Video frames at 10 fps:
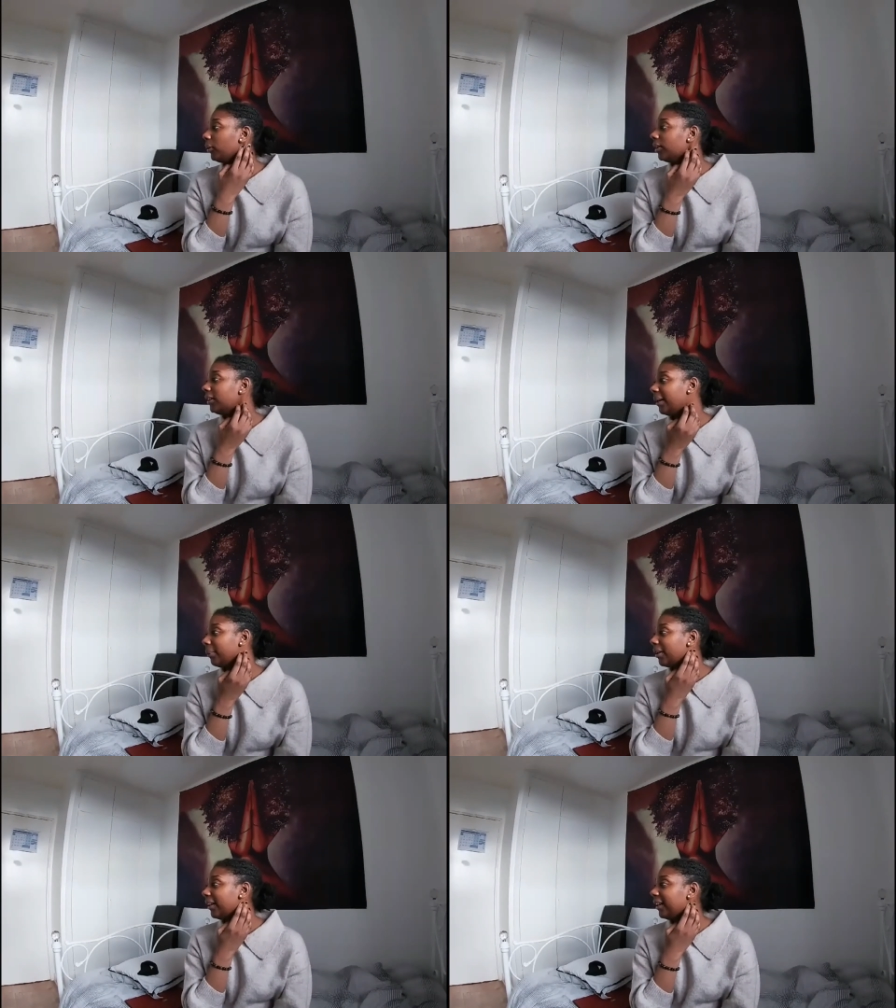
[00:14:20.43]
a
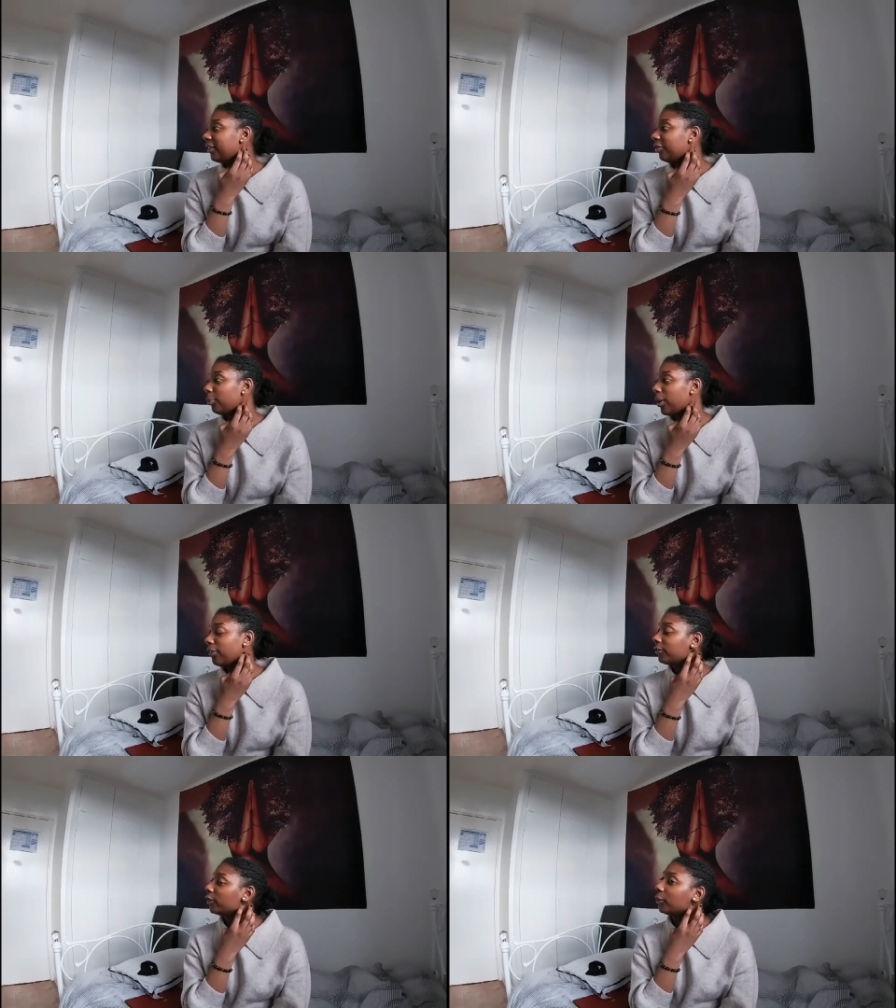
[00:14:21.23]
deep clean of my
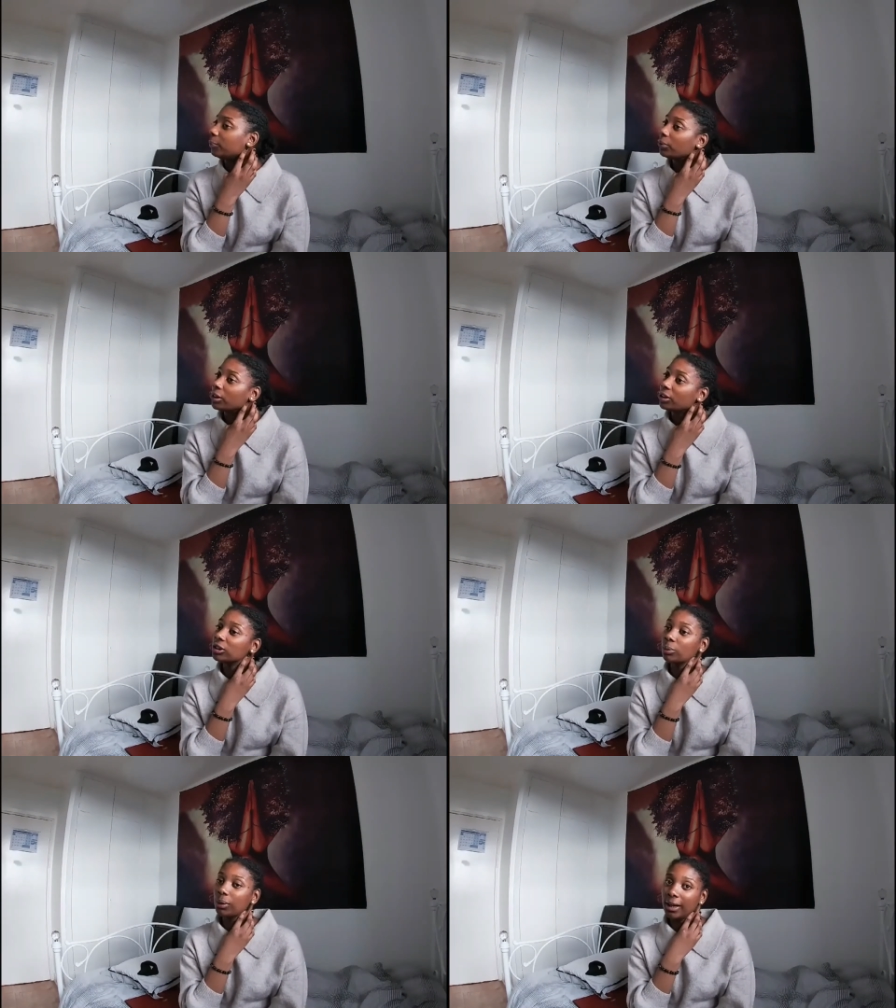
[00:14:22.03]
room
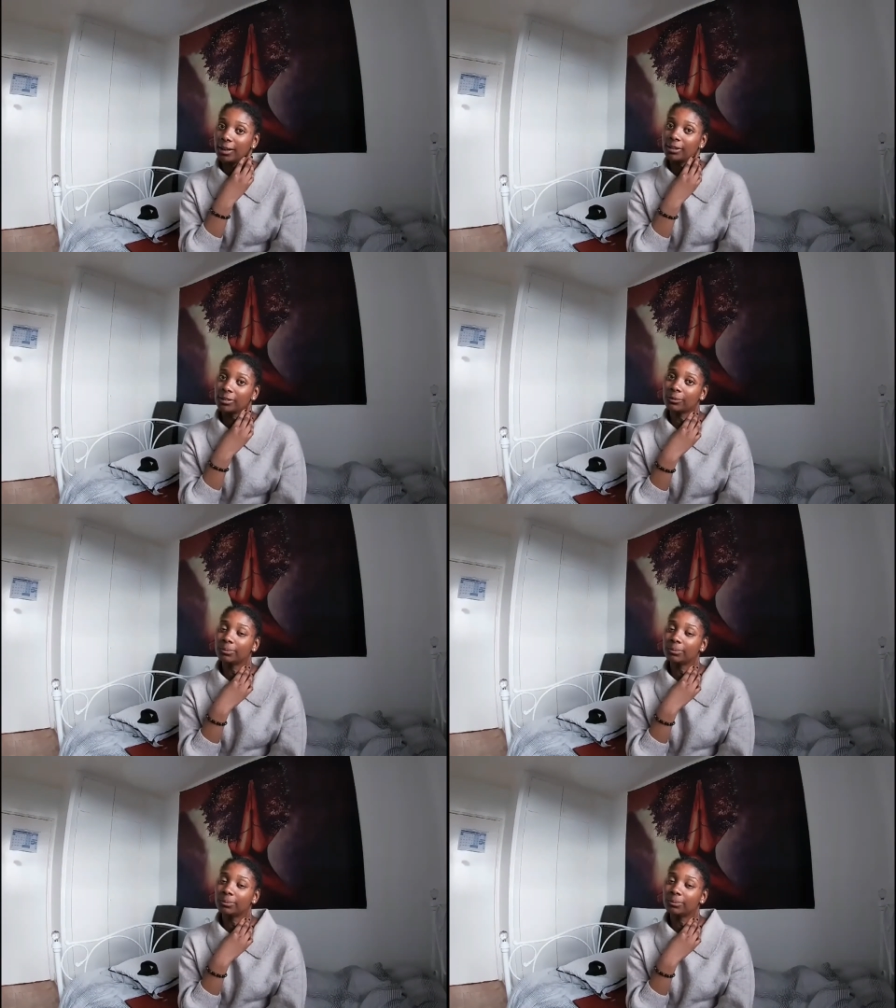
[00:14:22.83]
as well.